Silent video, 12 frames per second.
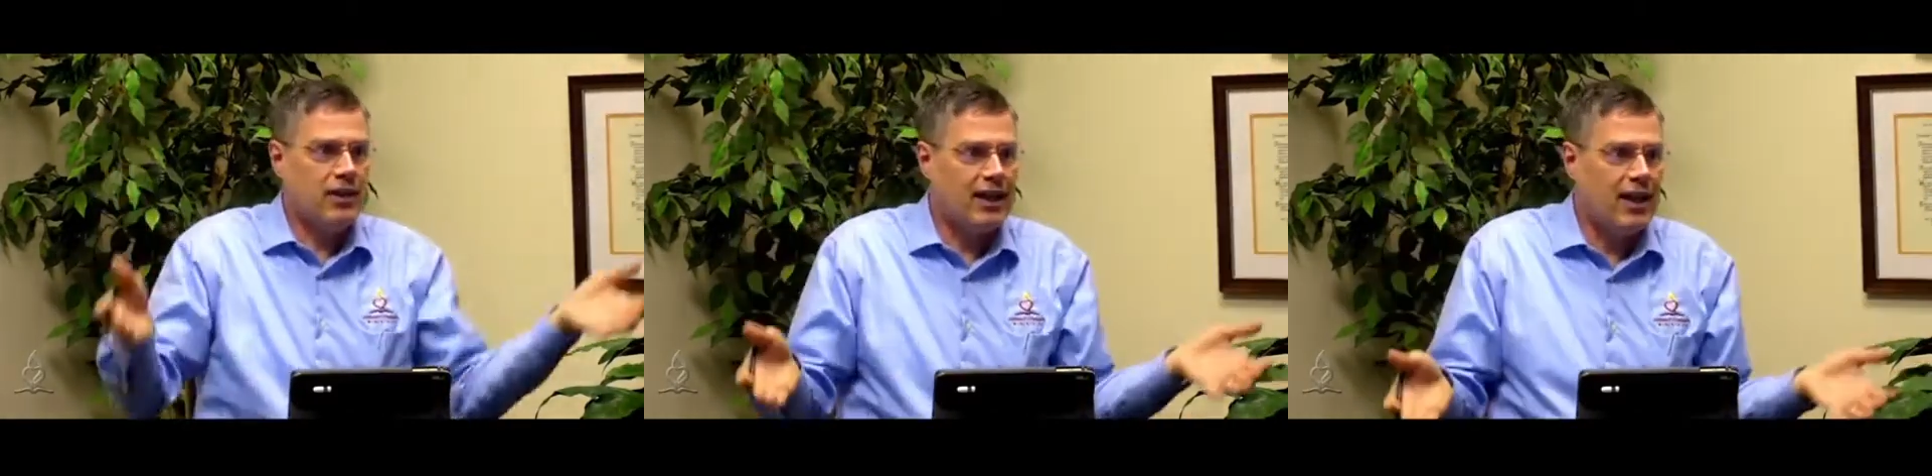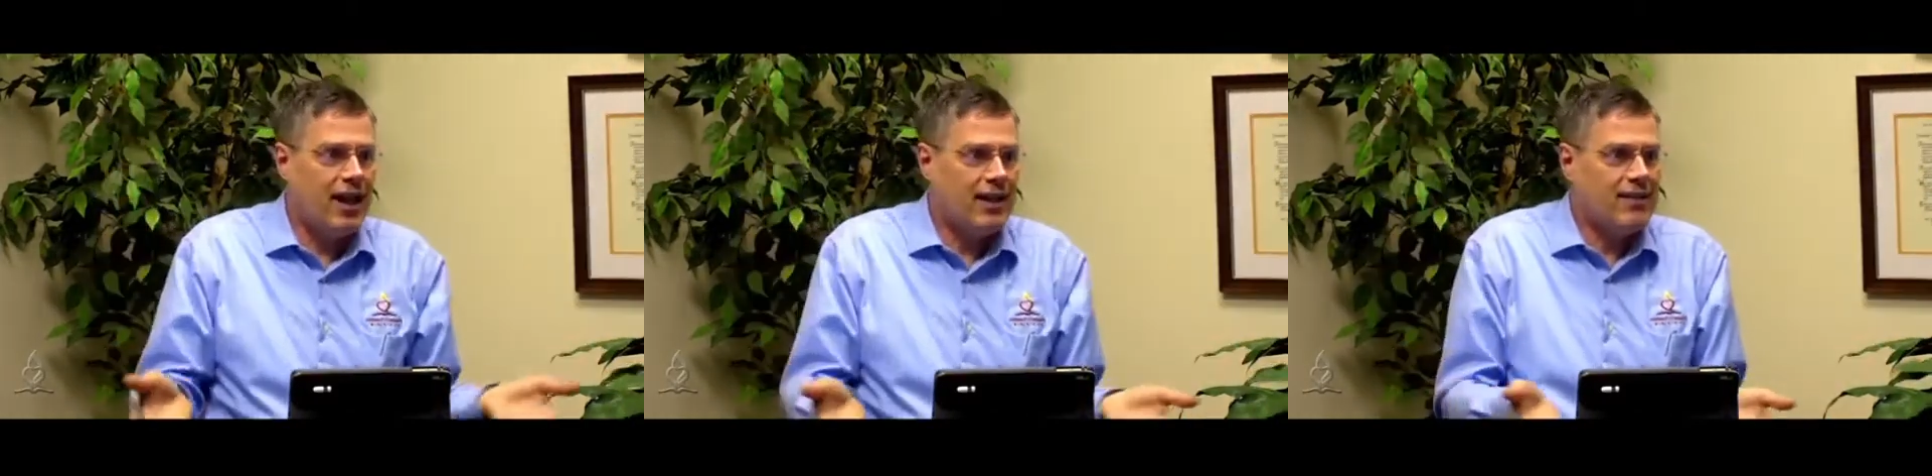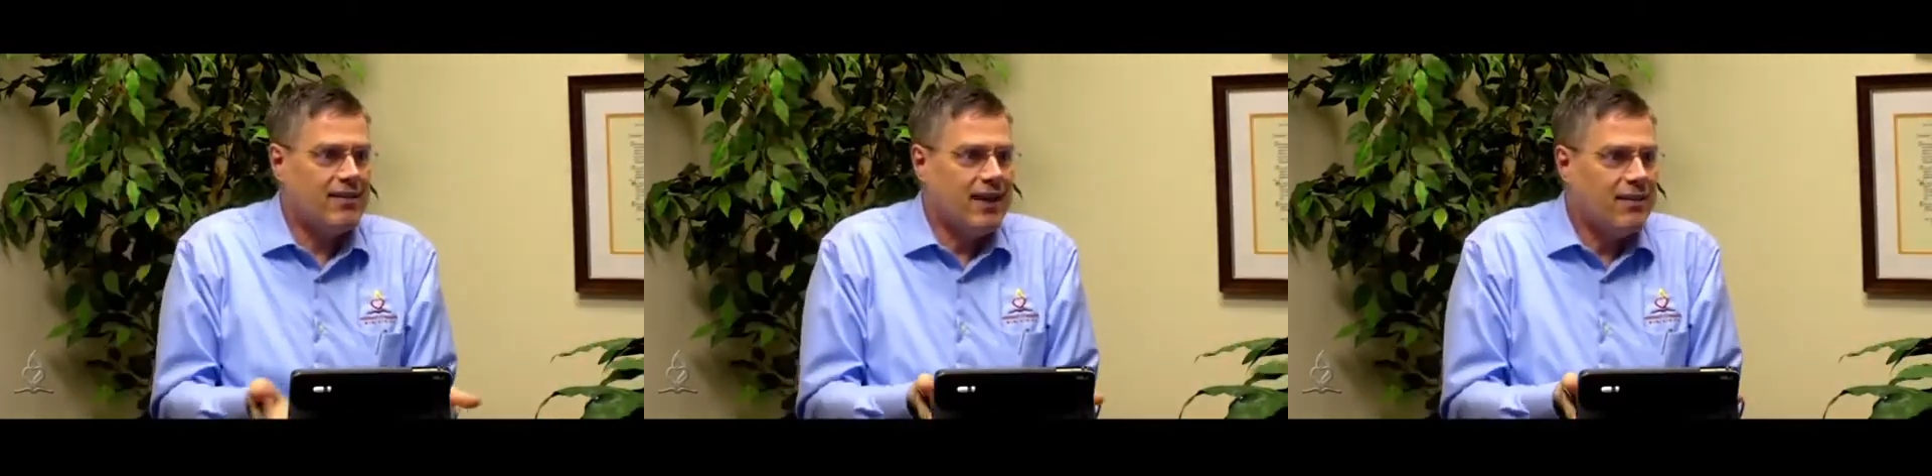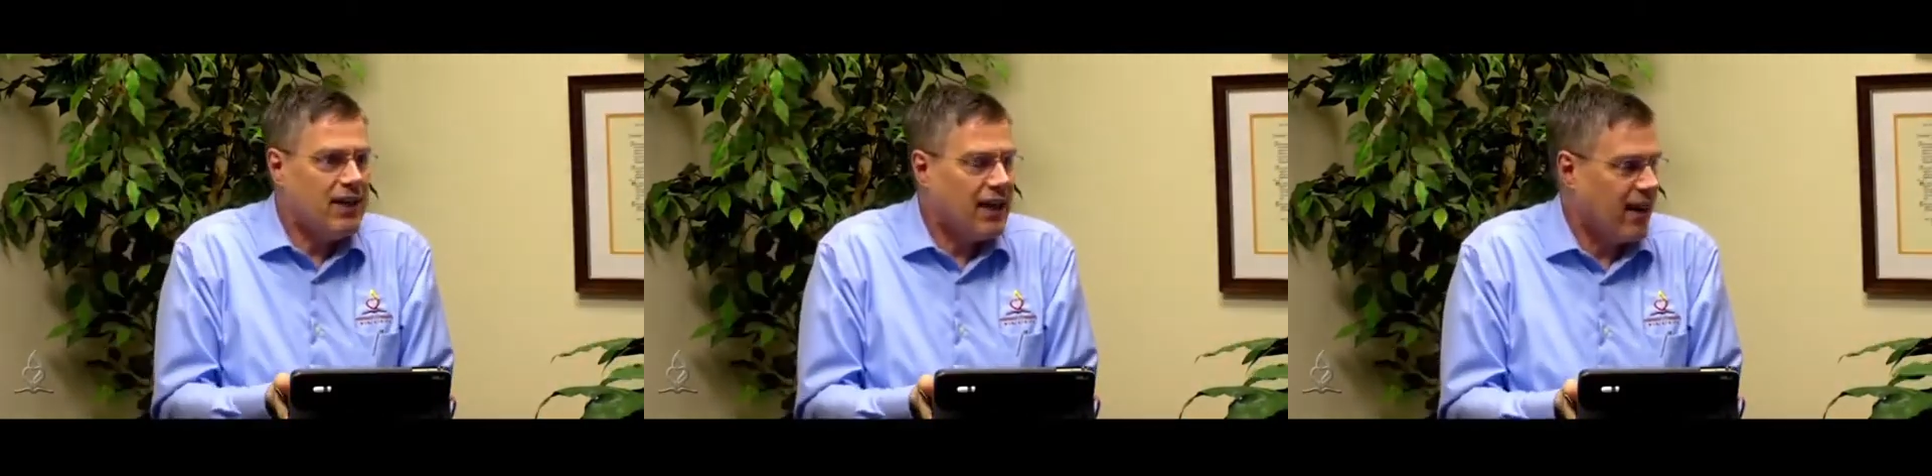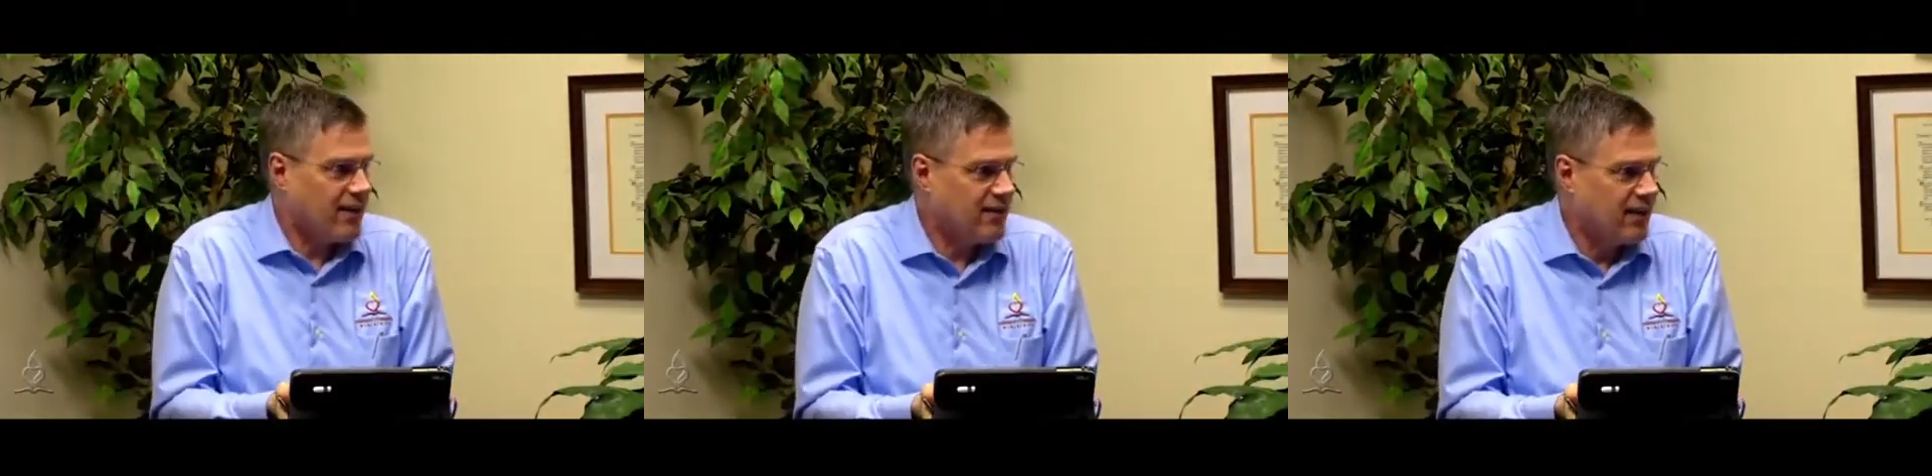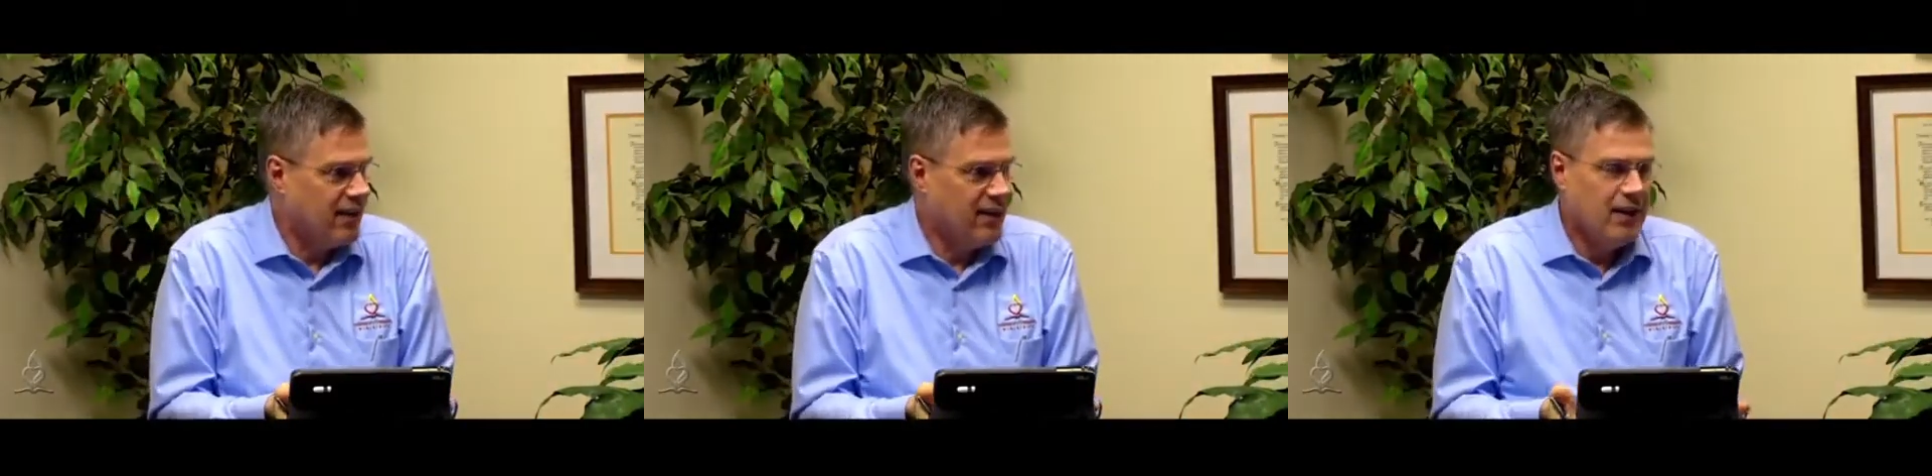that God is giving us.